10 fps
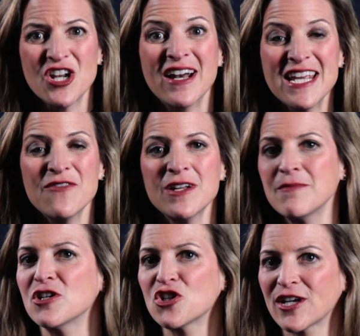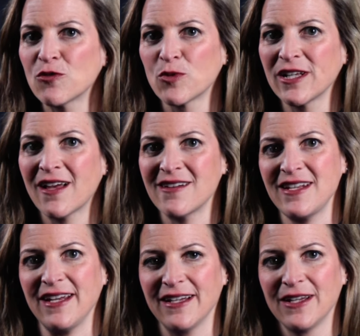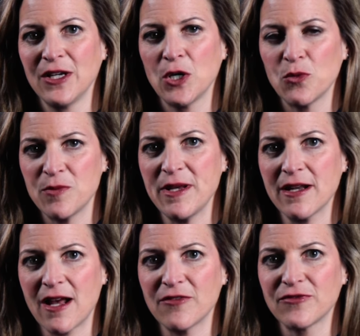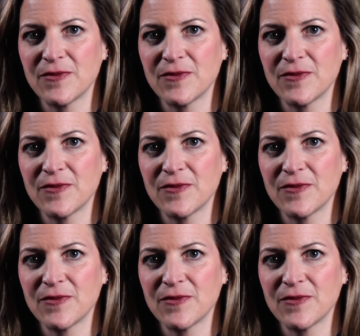not even a Michigan Real ID, would be enough.